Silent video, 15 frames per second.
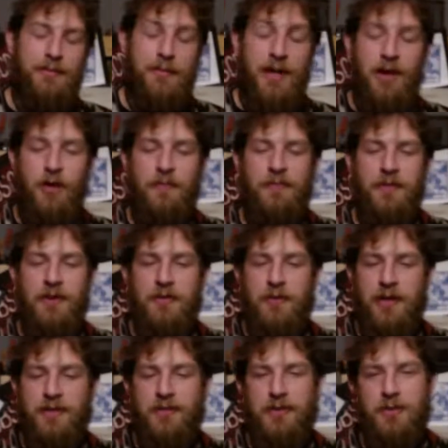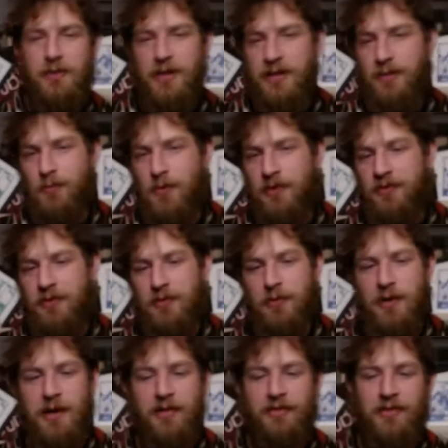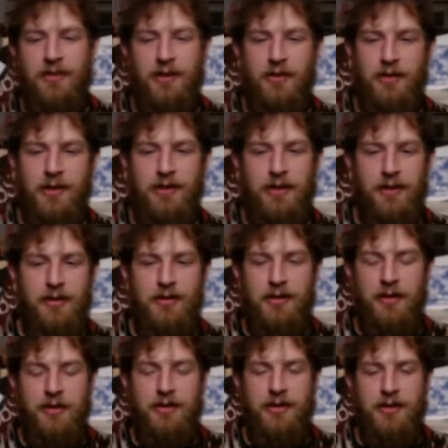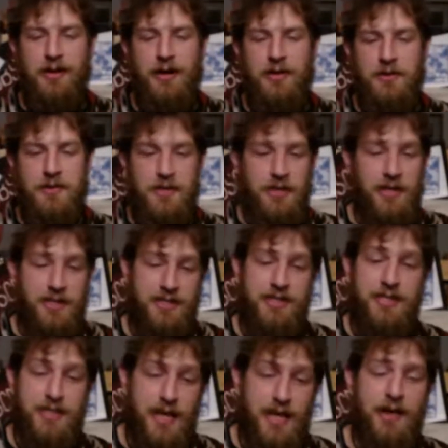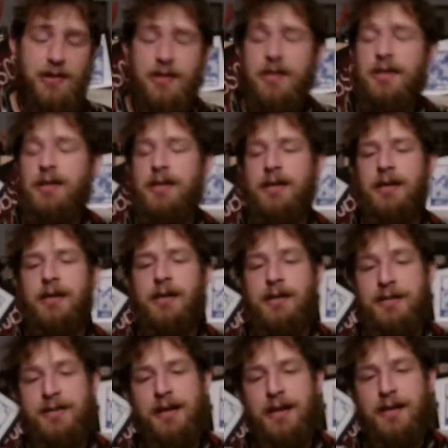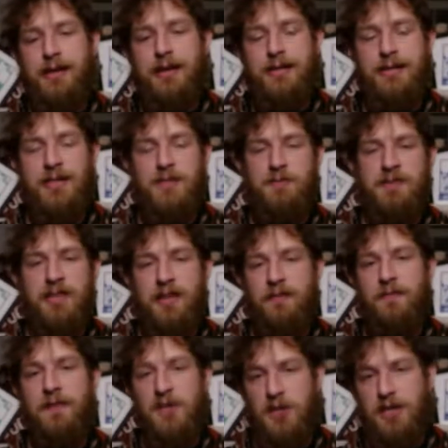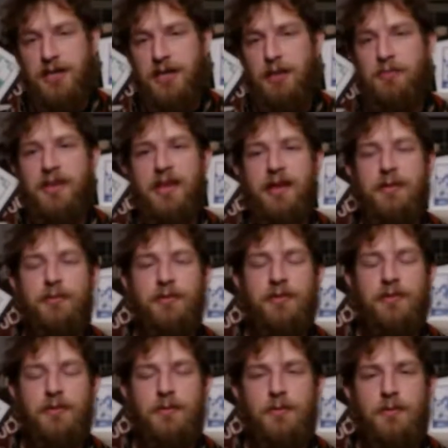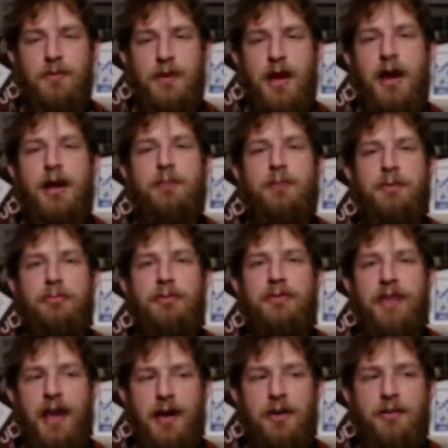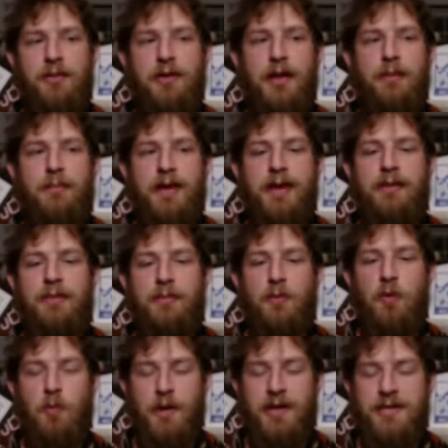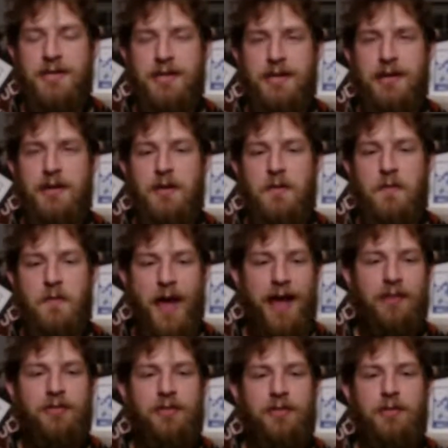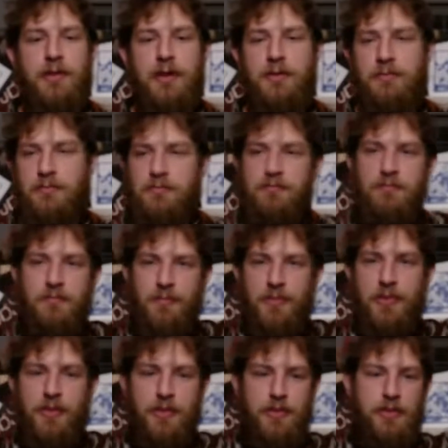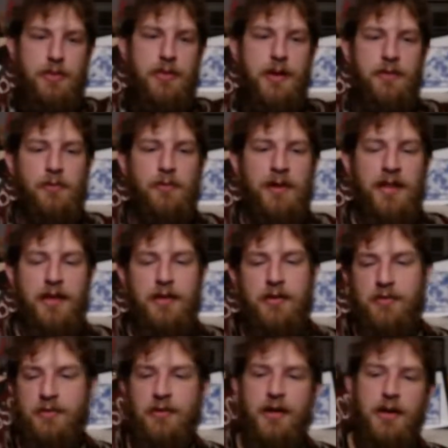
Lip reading: Hopefully you only have to do it like once or twice and they'll get the knowledge to like sit down. It's kind of the idea is being efficient and being able to knock people down and make them quit faster than everybody else.